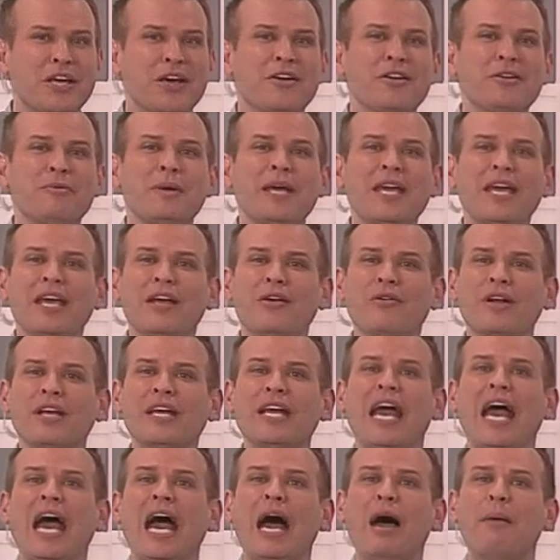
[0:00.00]
going to be hearing
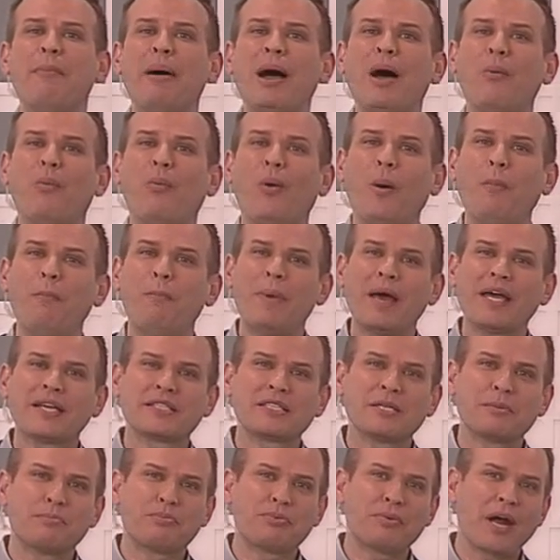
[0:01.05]
about what
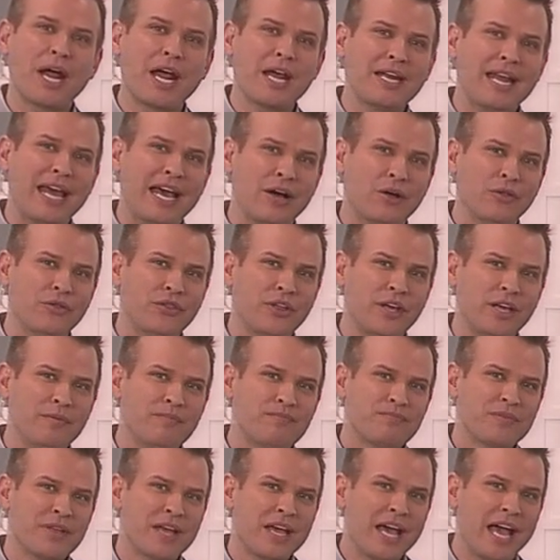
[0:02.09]
makes a brain healthy,
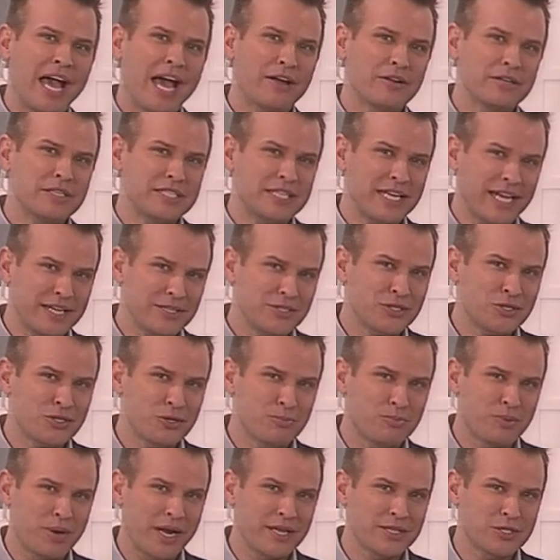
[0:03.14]
how to test your
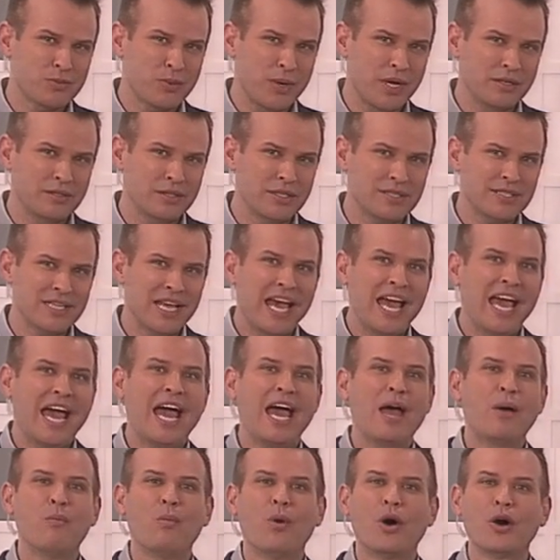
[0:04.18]
brain's wellness, and